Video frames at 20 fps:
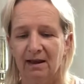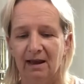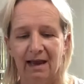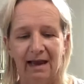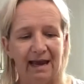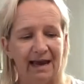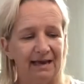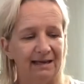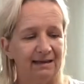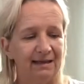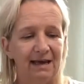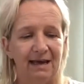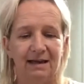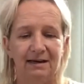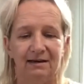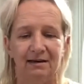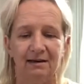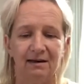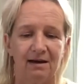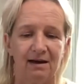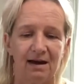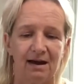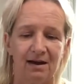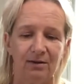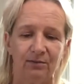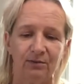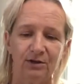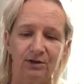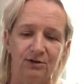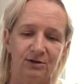And then
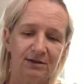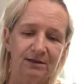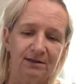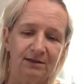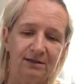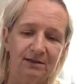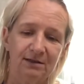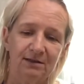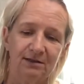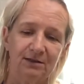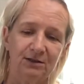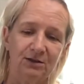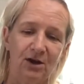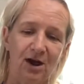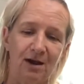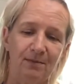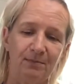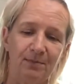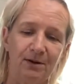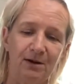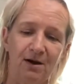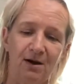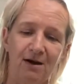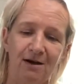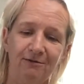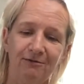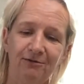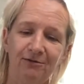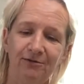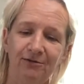we just top it
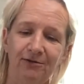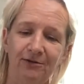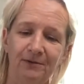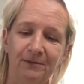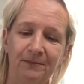off.